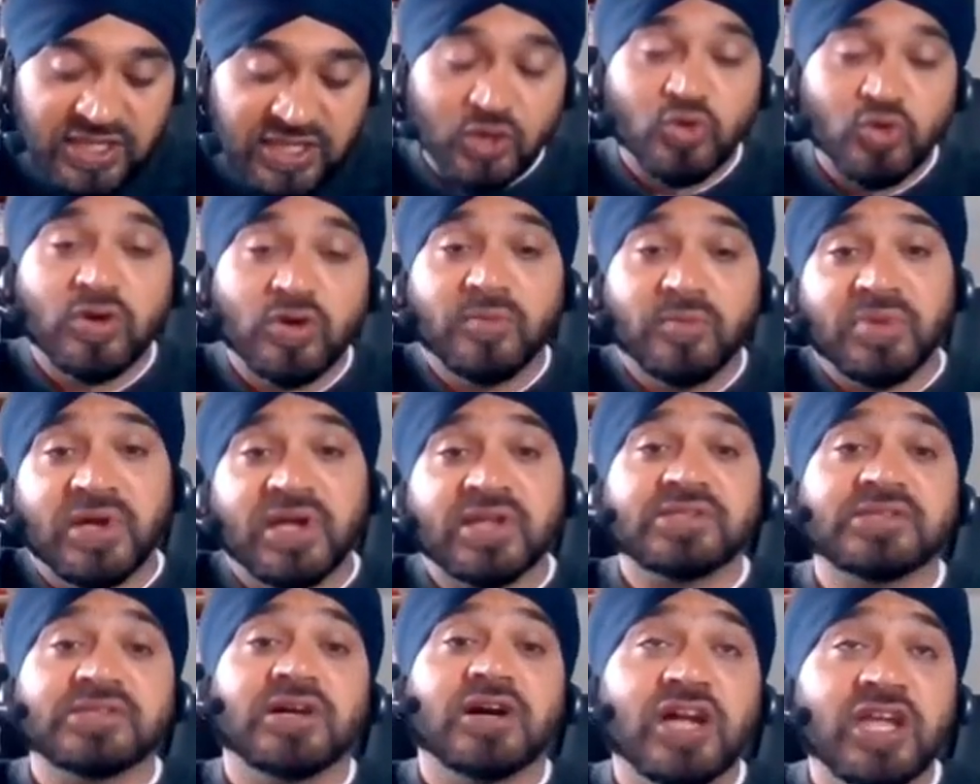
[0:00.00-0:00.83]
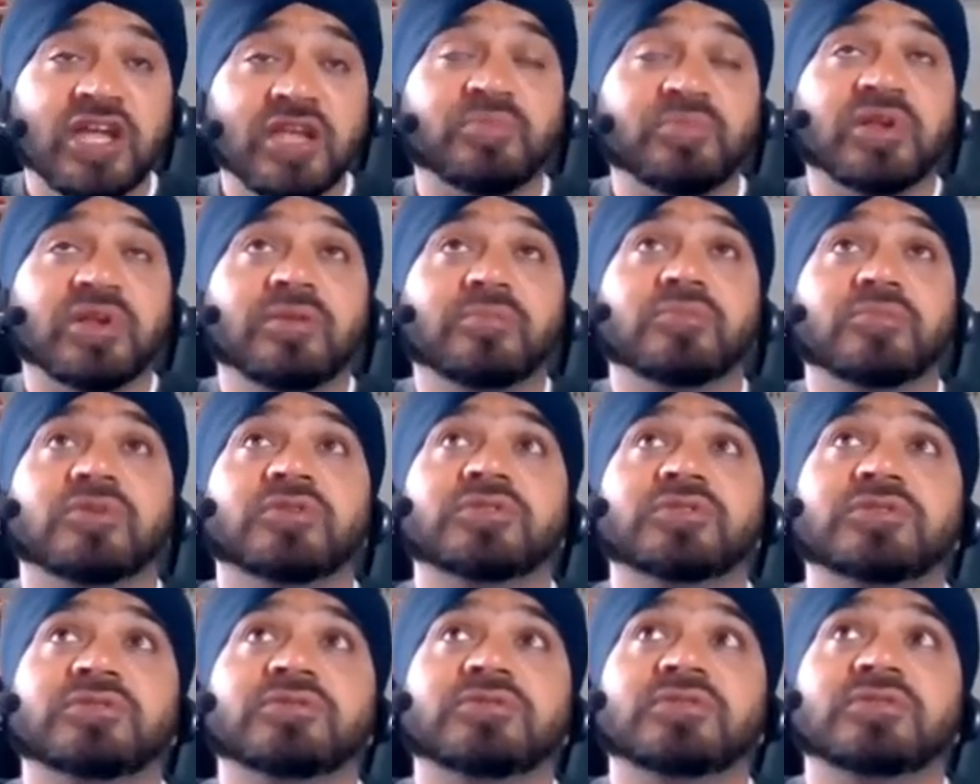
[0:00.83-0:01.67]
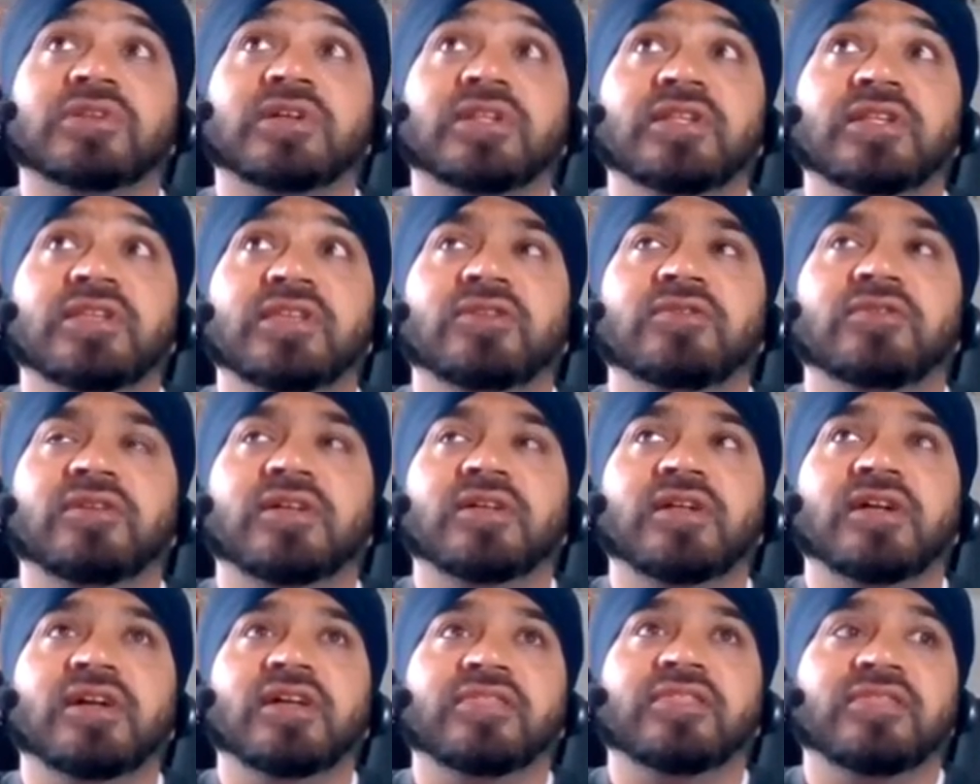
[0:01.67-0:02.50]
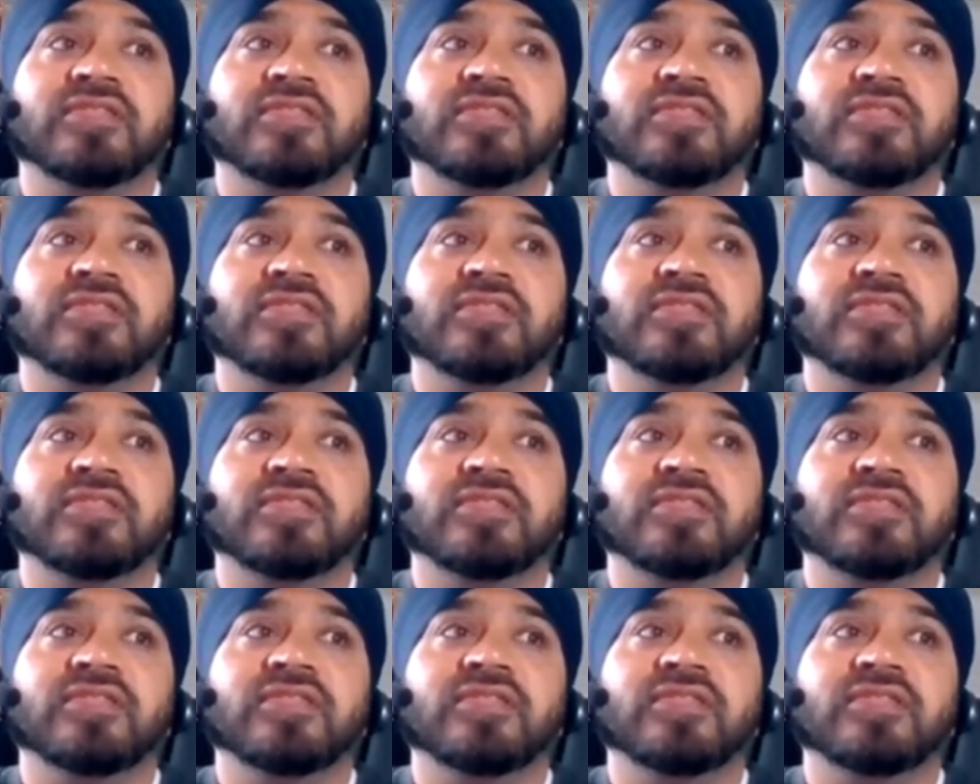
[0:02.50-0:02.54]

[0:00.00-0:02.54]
then going back to hybrid model, you know, I